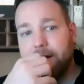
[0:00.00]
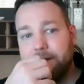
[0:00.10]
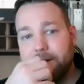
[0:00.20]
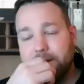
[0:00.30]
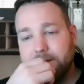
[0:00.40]

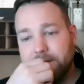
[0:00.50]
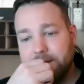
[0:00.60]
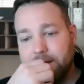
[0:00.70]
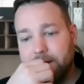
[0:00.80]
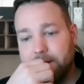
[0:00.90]
think it's
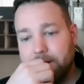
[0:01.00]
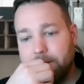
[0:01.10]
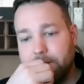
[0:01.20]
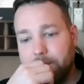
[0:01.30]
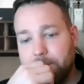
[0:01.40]
just like,
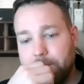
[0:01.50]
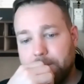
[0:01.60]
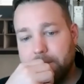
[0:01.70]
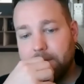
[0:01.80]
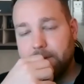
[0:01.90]

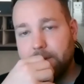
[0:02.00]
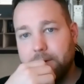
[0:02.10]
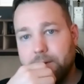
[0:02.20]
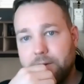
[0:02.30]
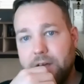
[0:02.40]

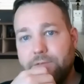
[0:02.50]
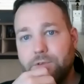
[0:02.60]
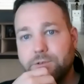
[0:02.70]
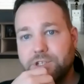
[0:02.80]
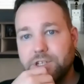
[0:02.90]
the
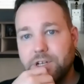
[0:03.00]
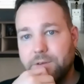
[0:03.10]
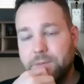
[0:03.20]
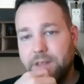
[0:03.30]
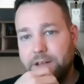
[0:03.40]
evolution of
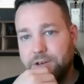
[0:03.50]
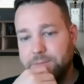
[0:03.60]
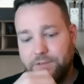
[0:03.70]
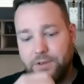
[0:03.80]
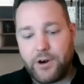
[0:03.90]
them in that
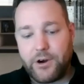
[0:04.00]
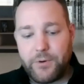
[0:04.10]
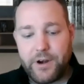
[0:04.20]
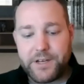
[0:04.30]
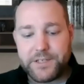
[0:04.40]
terms of the
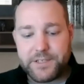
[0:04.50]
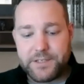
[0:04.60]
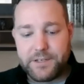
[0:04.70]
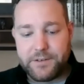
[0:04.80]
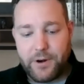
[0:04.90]

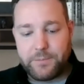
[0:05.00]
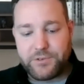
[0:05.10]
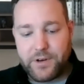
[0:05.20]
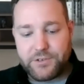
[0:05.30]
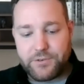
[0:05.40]

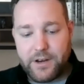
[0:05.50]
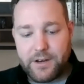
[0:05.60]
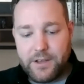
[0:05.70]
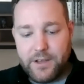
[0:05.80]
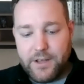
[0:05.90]
arms race,
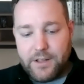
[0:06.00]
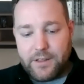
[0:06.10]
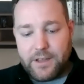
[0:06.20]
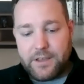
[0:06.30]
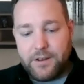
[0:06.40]
right?
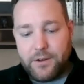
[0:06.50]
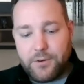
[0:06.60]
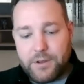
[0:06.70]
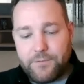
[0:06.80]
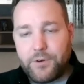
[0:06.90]
Like,
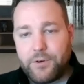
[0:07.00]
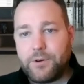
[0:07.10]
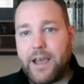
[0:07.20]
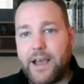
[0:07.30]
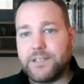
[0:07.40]
if they're
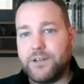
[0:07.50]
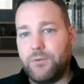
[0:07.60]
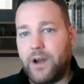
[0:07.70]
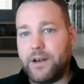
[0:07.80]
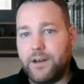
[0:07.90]
casting a
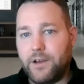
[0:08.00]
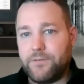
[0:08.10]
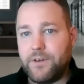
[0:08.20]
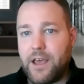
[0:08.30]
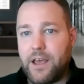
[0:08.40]
wide enough
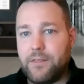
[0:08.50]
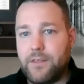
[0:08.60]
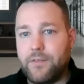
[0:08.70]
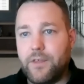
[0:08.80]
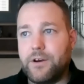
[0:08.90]
net,
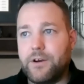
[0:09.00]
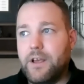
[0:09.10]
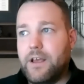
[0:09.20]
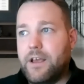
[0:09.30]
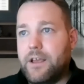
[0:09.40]
then they're,
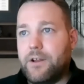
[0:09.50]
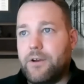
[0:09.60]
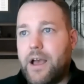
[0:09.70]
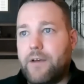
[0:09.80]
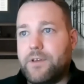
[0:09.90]

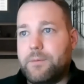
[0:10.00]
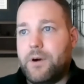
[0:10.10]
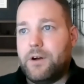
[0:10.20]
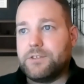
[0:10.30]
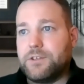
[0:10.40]
having a
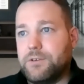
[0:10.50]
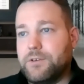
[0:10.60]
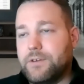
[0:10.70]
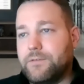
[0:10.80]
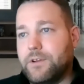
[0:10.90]

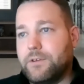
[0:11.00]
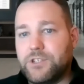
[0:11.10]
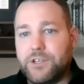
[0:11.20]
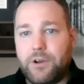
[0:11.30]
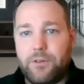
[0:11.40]
multitude of,
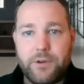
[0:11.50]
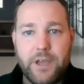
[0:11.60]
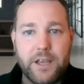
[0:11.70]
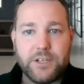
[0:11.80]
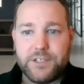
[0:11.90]

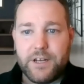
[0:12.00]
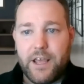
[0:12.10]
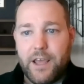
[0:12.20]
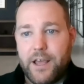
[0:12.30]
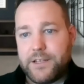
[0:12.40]
geolocations and
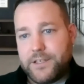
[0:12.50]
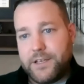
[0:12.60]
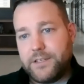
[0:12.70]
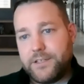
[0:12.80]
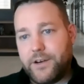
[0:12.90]

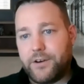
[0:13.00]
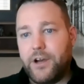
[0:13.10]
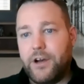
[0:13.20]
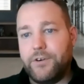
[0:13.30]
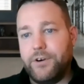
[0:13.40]
ASNs that are
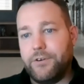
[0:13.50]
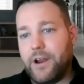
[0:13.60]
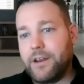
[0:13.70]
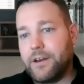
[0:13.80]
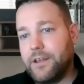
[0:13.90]
covered,
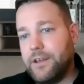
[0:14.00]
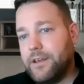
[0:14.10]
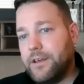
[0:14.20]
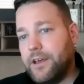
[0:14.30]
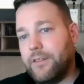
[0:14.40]
right?
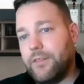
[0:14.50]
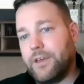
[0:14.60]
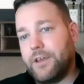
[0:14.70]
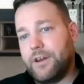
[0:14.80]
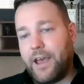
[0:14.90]
And
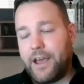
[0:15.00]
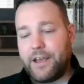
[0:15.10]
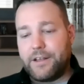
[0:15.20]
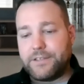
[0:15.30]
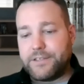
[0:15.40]
then
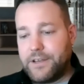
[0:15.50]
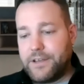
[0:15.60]
as,